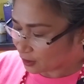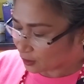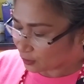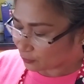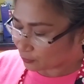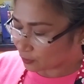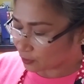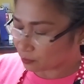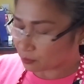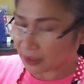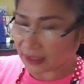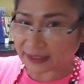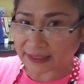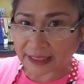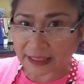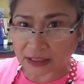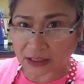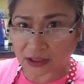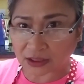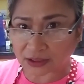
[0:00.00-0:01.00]
for my
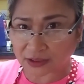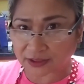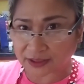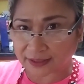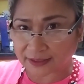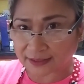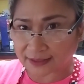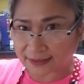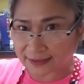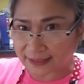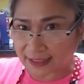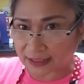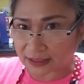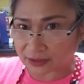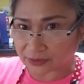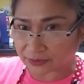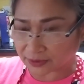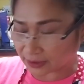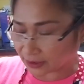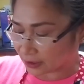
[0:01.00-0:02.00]
carrots and the
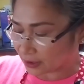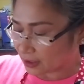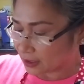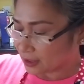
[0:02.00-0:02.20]
celery.